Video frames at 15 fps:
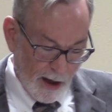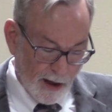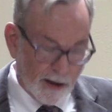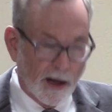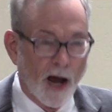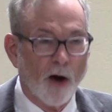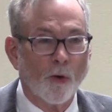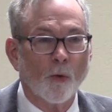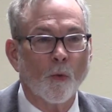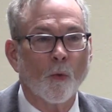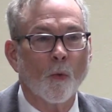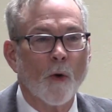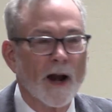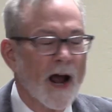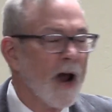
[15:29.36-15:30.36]
Now,
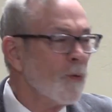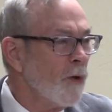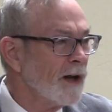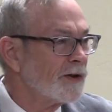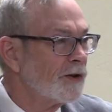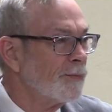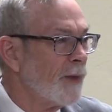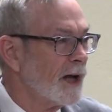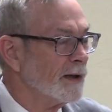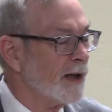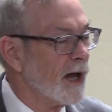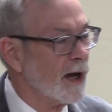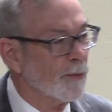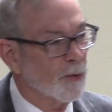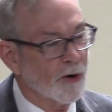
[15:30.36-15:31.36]
when I went to my
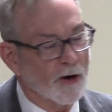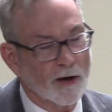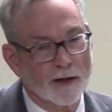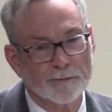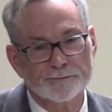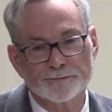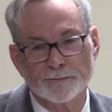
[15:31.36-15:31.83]
library,